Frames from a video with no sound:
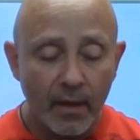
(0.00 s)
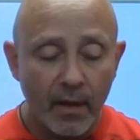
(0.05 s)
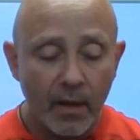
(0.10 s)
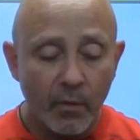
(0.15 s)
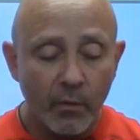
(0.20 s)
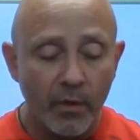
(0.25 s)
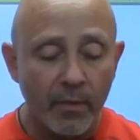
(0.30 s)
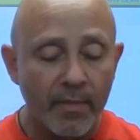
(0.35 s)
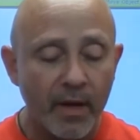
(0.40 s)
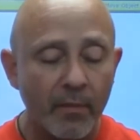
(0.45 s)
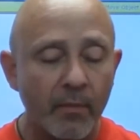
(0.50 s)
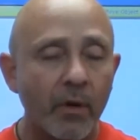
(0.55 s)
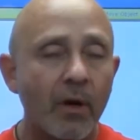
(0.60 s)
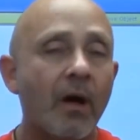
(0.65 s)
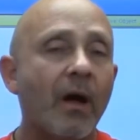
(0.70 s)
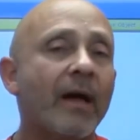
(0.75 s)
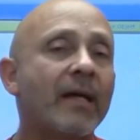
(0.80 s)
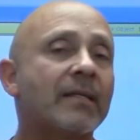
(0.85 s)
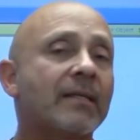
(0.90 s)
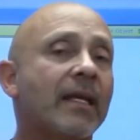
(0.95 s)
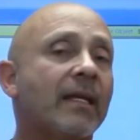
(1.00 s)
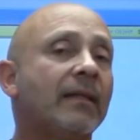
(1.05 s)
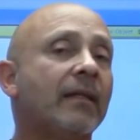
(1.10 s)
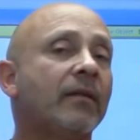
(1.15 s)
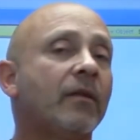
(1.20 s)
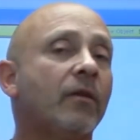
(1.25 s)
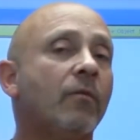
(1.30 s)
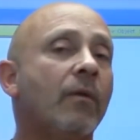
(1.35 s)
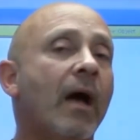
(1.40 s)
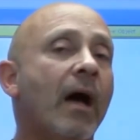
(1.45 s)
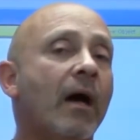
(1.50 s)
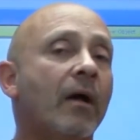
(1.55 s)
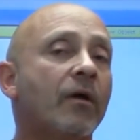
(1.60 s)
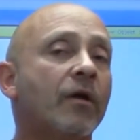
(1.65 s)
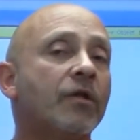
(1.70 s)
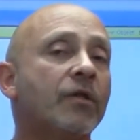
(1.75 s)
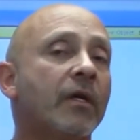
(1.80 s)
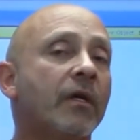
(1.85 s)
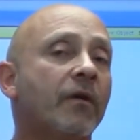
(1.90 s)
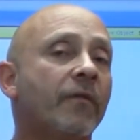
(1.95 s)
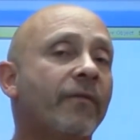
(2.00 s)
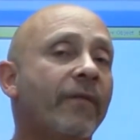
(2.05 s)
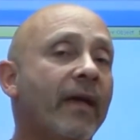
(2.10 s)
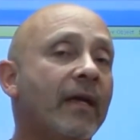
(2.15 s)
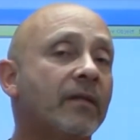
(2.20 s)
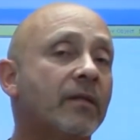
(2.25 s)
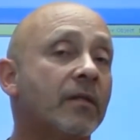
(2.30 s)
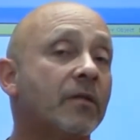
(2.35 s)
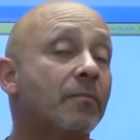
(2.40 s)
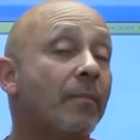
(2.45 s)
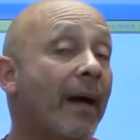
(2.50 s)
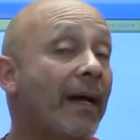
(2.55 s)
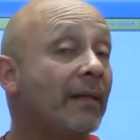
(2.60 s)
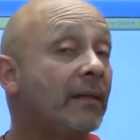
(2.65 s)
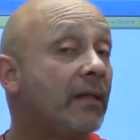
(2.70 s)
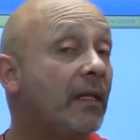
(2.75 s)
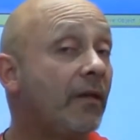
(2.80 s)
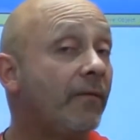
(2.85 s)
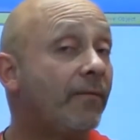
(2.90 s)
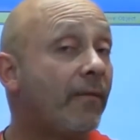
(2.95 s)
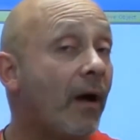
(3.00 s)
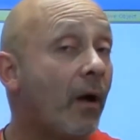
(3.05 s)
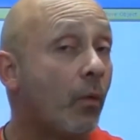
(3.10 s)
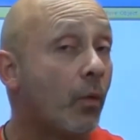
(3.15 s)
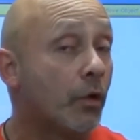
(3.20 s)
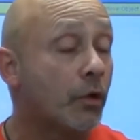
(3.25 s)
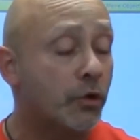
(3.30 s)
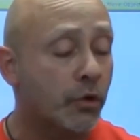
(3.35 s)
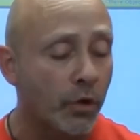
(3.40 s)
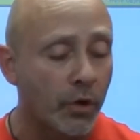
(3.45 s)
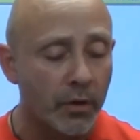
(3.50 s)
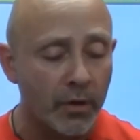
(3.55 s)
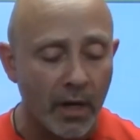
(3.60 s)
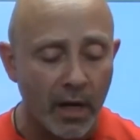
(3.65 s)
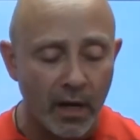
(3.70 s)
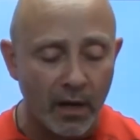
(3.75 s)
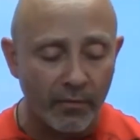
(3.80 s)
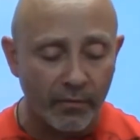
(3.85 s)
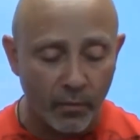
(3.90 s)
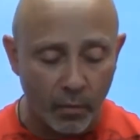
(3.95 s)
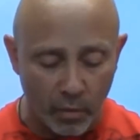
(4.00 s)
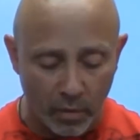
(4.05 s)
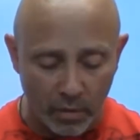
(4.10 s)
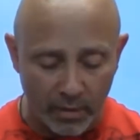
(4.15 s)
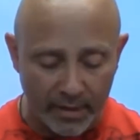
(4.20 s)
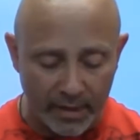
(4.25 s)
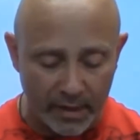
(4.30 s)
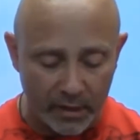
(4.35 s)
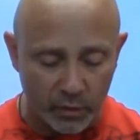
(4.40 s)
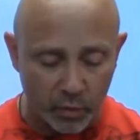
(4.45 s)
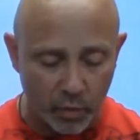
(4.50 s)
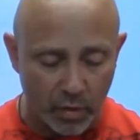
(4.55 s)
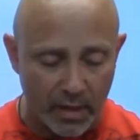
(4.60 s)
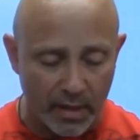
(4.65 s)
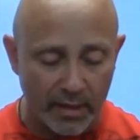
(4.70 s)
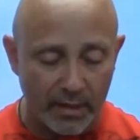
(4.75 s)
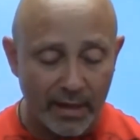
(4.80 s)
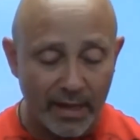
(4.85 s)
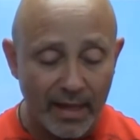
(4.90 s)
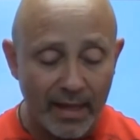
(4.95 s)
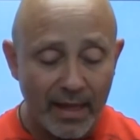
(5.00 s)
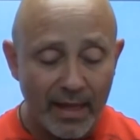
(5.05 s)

Remember how I said that the router's interfaces by default were turned off? Well, guess what?